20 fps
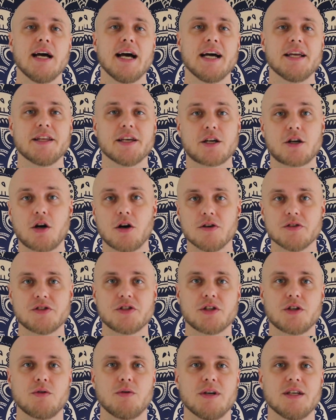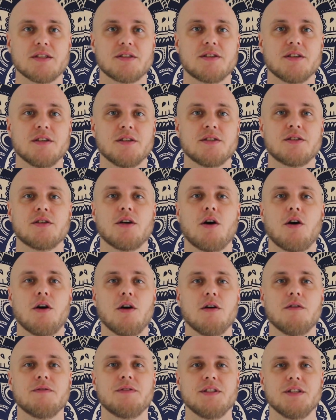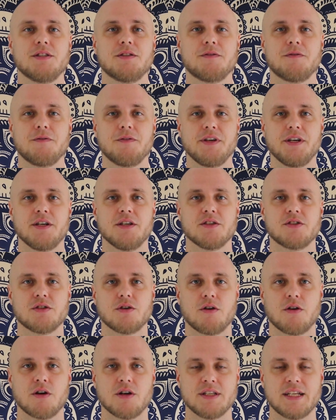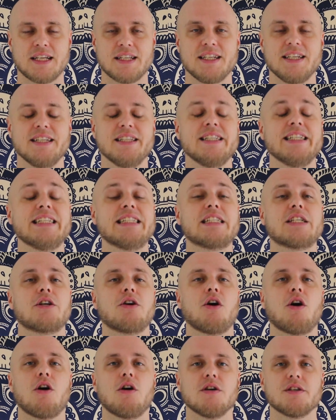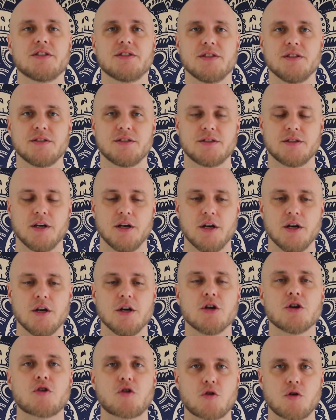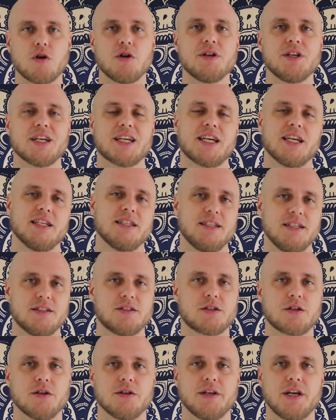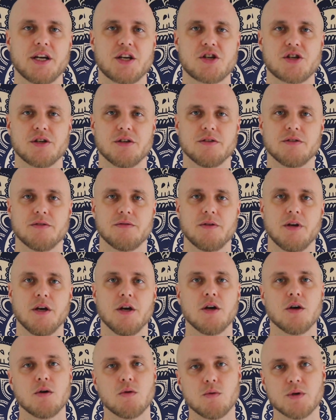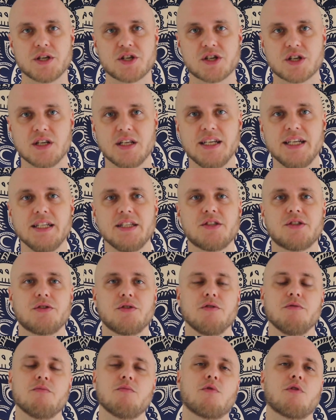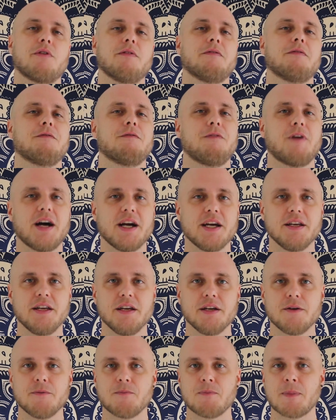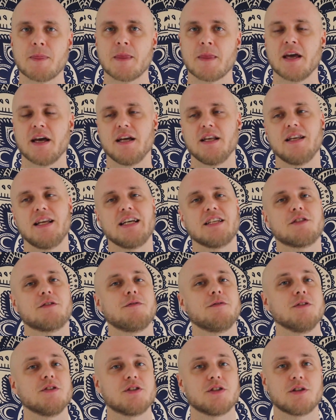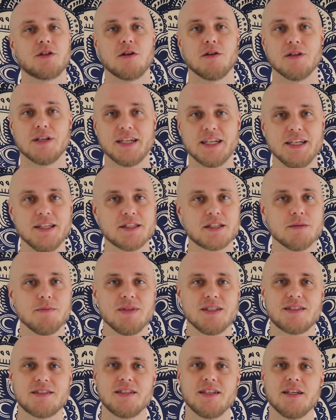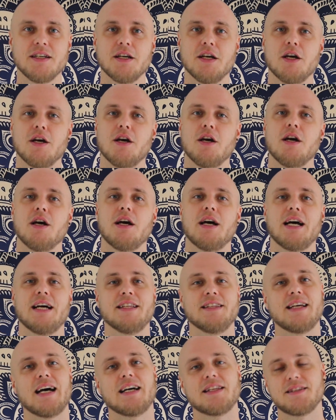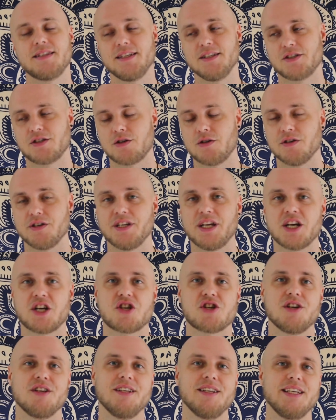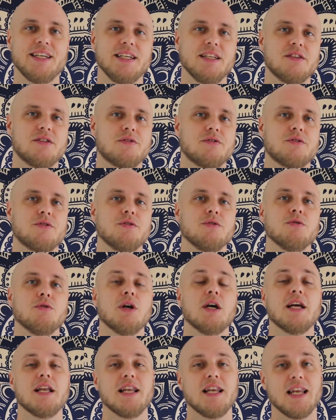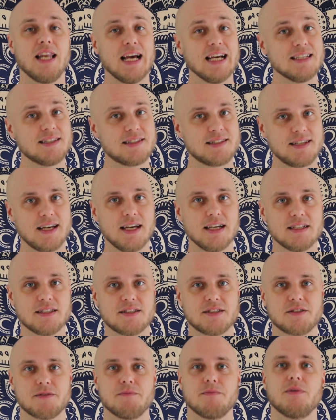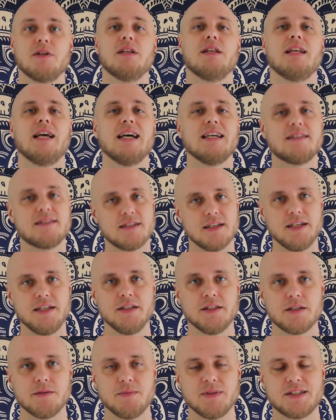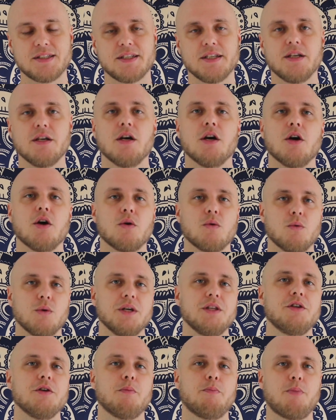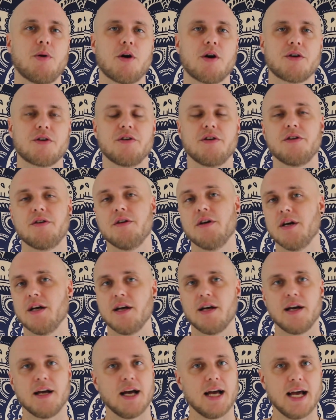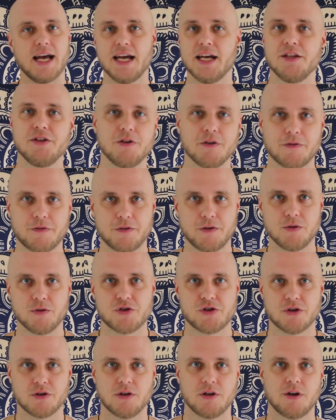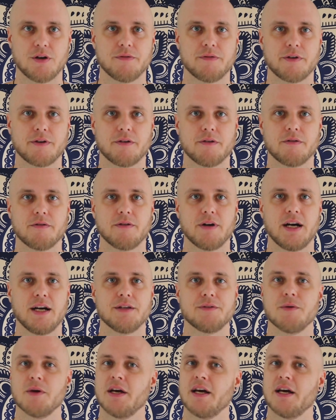And the consequences of these fears are that it causes chronic disconnection, which leads to more fighting, less physical intimacy, and that disconnection leads to less sex, less intimacy with your partner and your future lover, right?